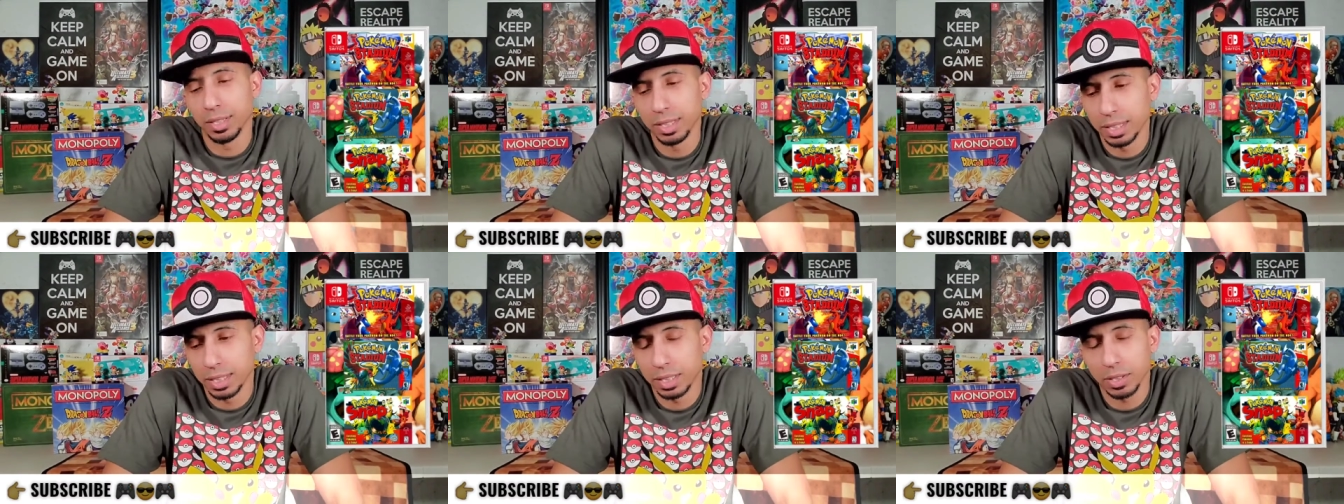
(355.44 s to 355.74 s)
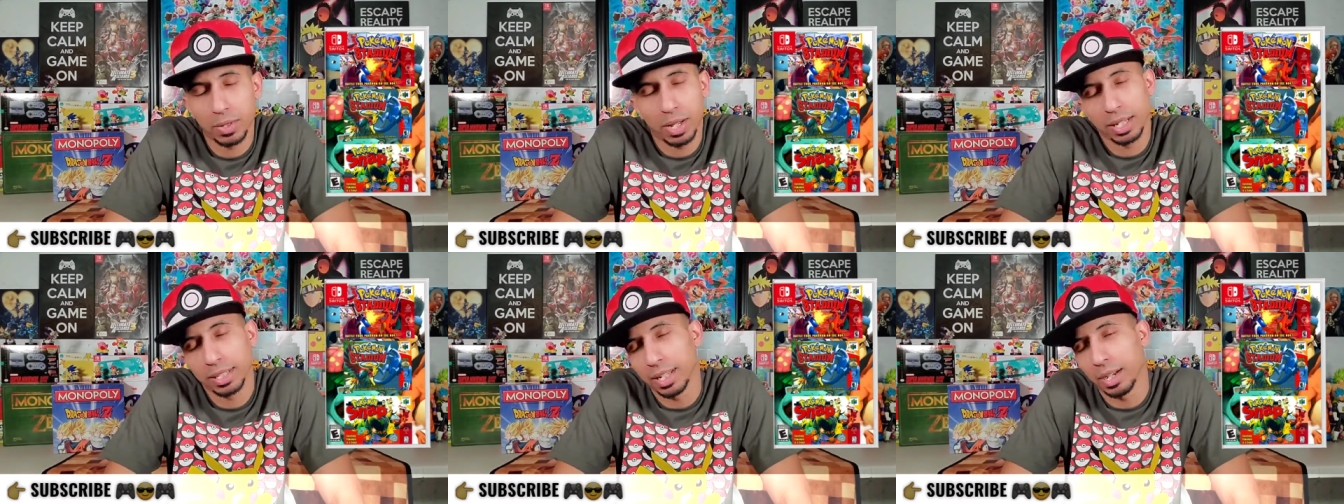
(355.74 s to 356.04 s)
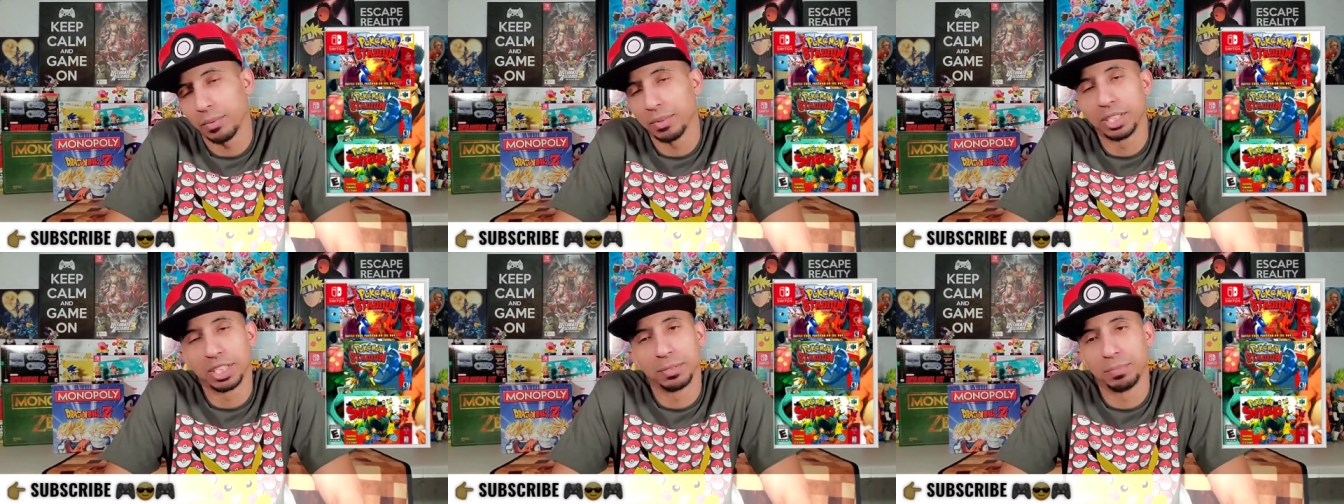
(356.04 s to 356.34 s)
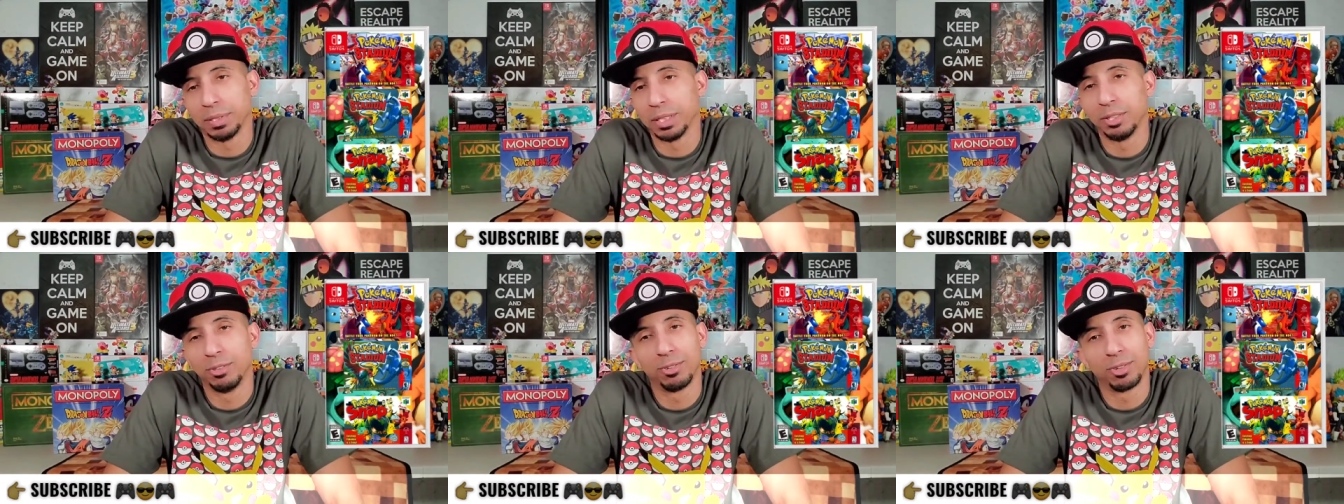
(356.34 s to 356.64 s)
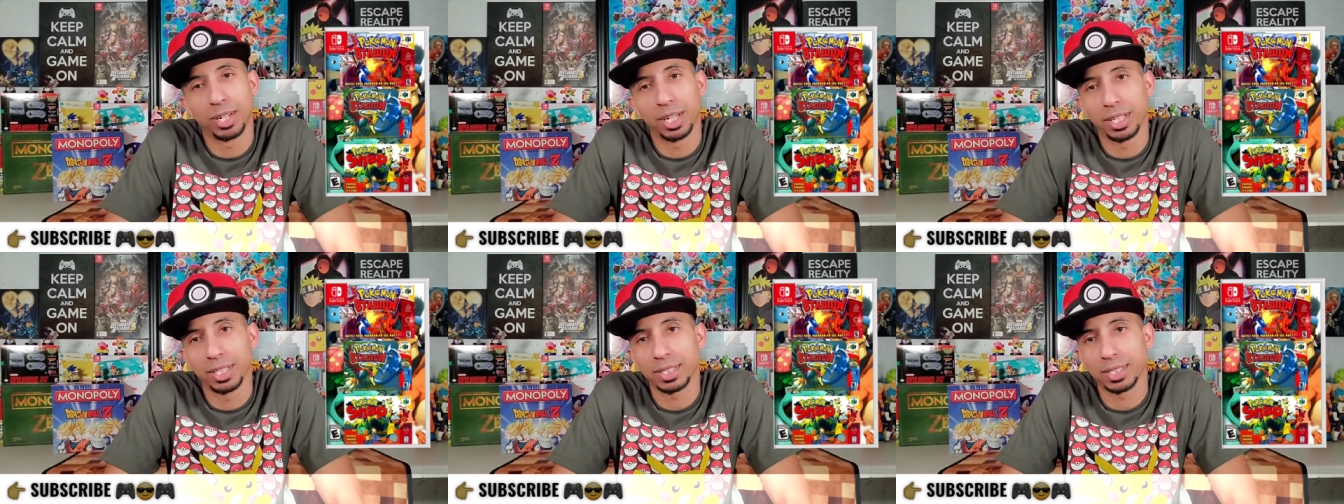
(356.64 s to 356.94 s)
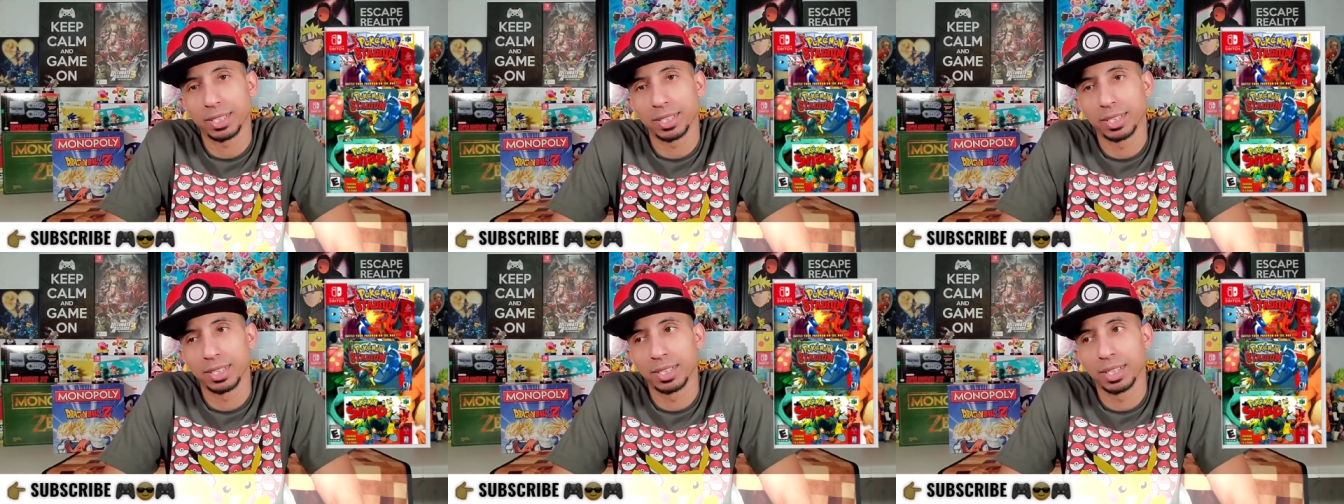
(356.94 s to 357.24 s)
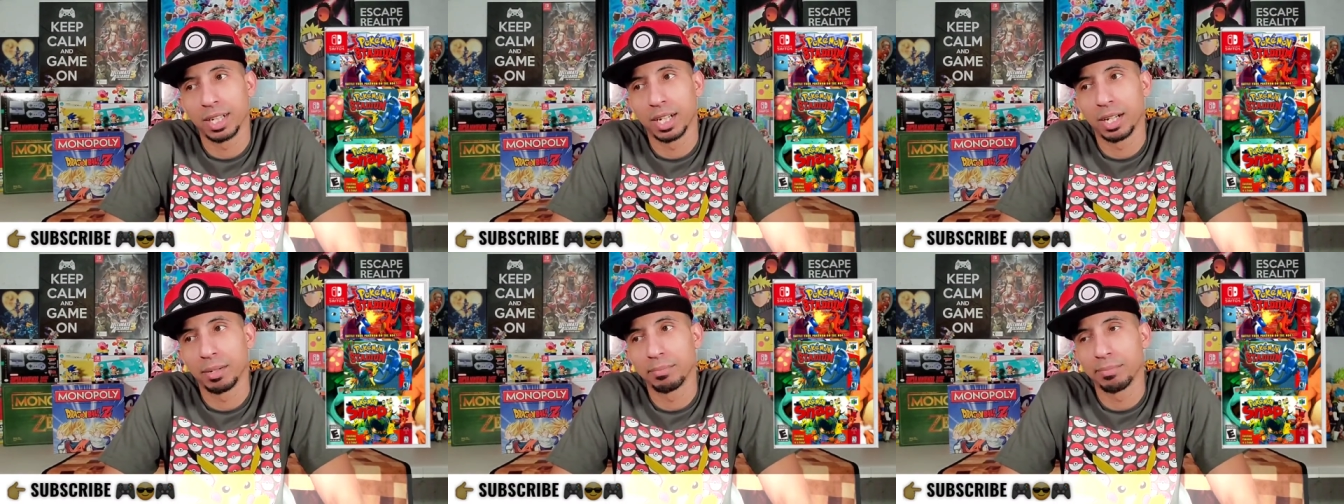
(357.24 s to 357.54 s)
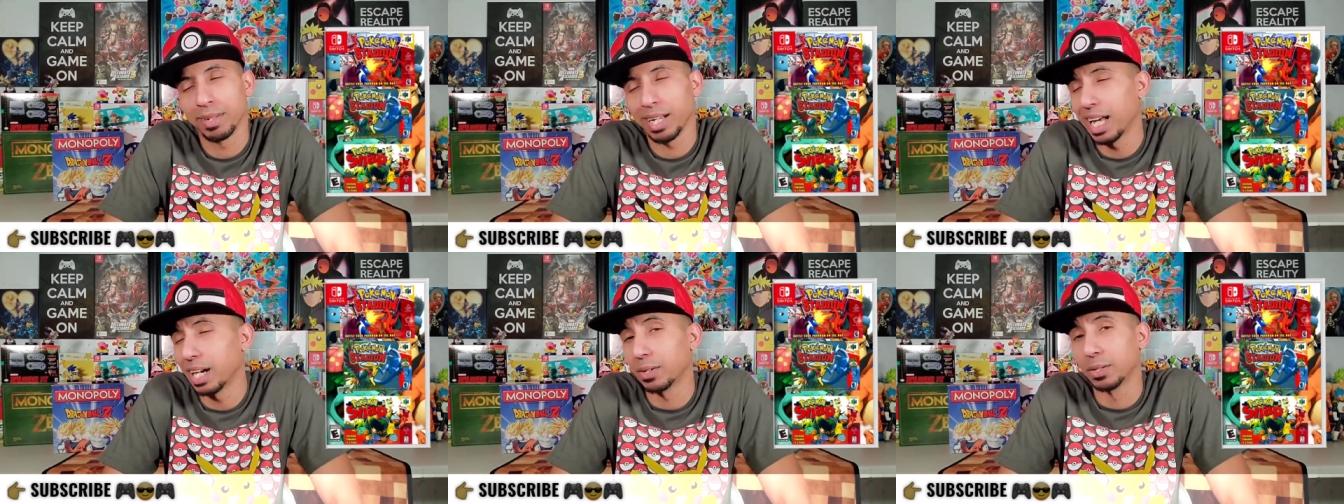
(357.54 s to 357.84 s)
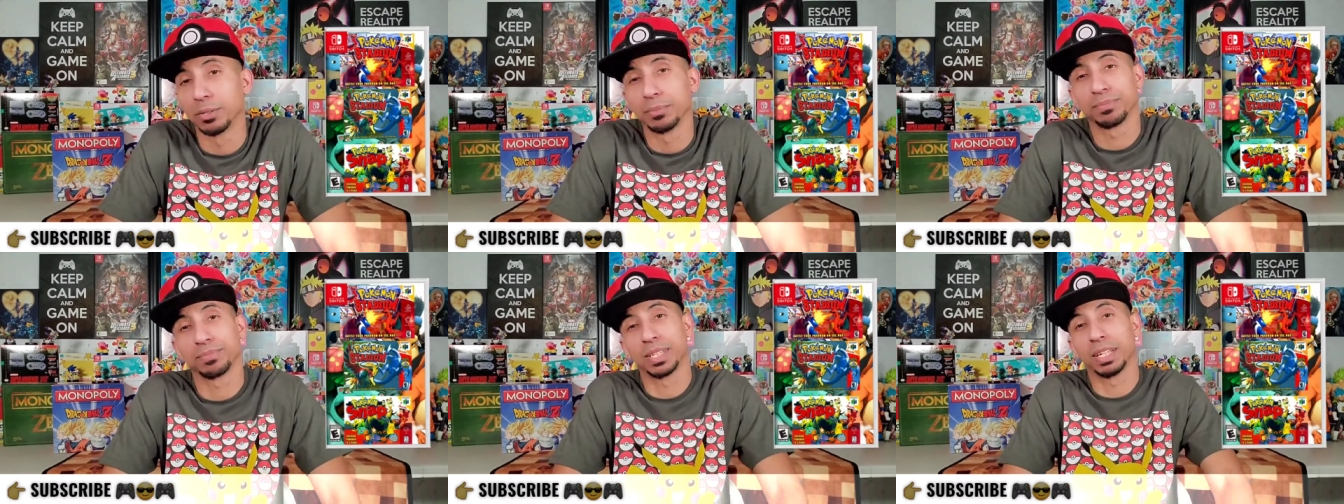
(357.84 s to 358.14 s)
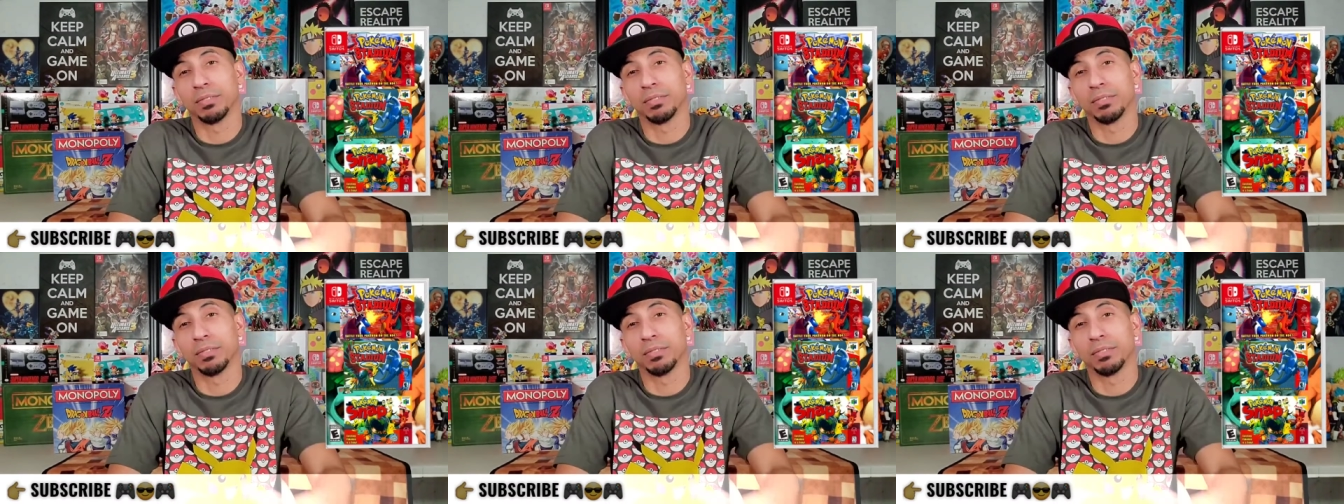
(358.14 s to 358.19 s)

So I, that would just be great. Um, I don't know.